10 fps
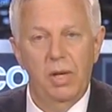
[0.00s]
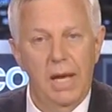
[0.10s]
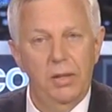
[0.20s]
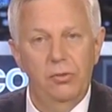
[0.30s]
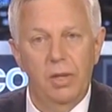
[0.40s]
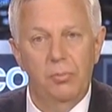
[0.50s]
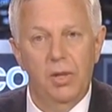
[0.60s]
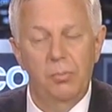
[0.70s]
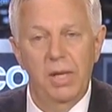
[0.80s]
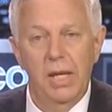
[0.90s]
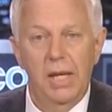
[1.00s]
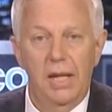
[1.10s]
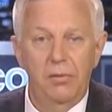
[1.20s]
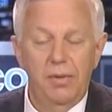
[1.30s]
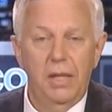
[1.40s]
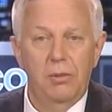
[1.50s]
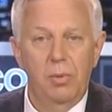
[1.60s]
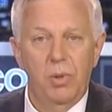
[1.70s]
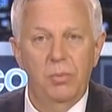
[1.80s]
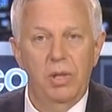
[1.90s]
Party has stepped up, and in fact,
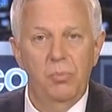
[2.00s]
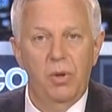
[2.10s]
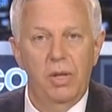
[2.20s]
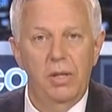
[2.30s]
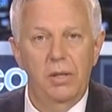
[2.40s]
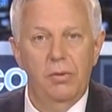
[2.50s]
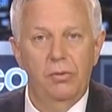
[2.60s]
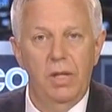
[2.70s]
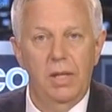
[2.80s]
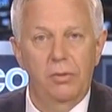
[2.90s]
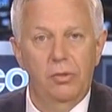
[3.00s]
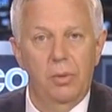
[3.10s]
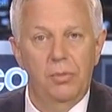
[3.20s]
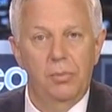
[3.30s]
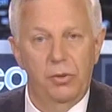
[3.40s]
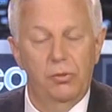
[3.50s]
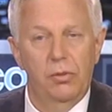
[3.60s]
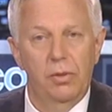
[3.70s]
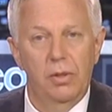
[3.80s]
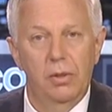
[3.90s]
the Republican Party in New York State has stepped up
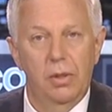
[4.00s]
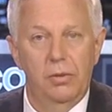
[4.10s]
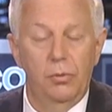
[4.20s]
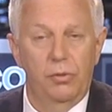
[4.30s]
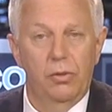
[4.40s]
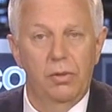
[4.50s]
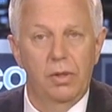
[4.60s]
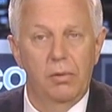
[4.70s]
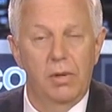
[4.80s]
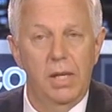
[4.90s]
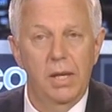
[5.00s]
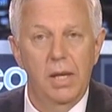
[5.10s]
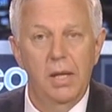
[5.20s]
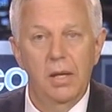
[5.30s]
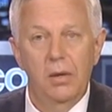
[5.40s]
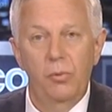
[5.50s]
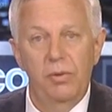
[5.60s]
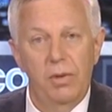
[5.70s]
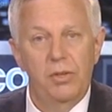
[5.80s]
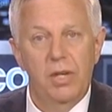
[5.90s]
to a certain degree.
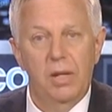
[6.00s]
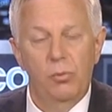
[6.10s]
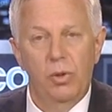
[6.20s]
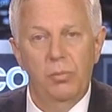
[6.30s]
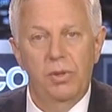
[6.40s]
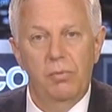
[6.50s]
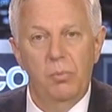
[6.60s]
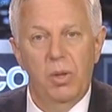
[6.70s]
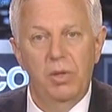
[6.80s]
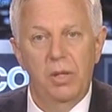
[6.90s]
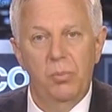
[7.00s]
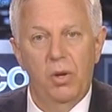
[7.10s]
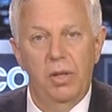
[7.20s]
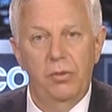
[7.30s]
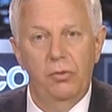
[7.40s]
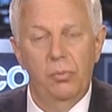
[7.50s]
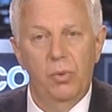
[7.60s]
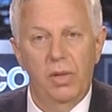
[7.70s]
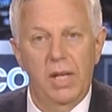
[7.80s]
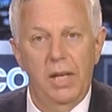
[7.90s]
We've reached out and worked with the Republican Party to
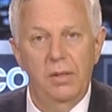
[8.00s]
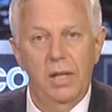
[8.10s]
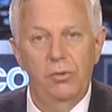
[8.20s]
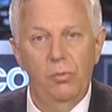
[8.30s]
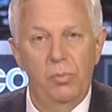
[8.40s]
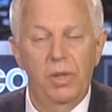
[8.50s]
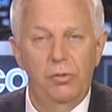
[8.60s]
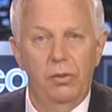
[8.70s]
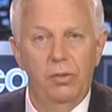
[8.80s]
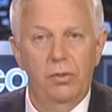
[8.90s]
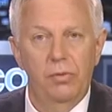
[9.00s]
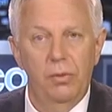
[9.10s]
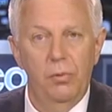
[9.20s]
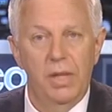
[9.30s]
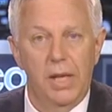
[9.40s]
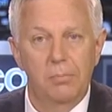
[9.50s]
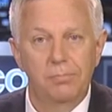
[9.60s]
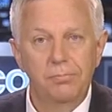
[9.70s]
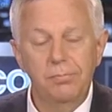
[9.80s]
support candidates. We've been successful doing that.